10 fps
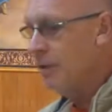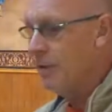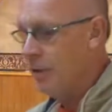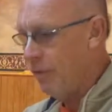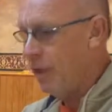of
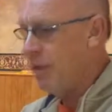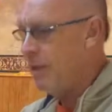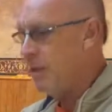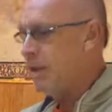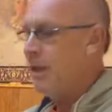the
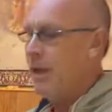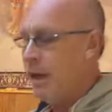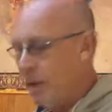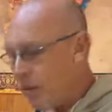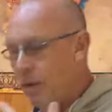devotees
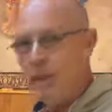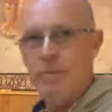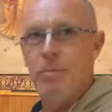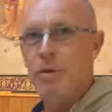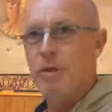and all these
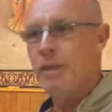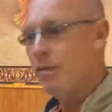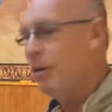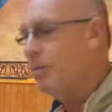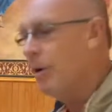books that
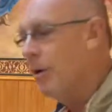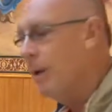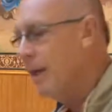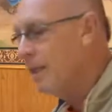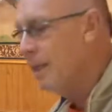Srila
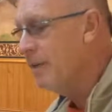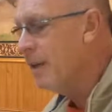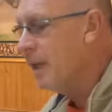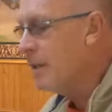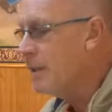Prabhupada has given
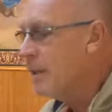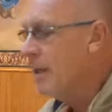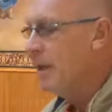us,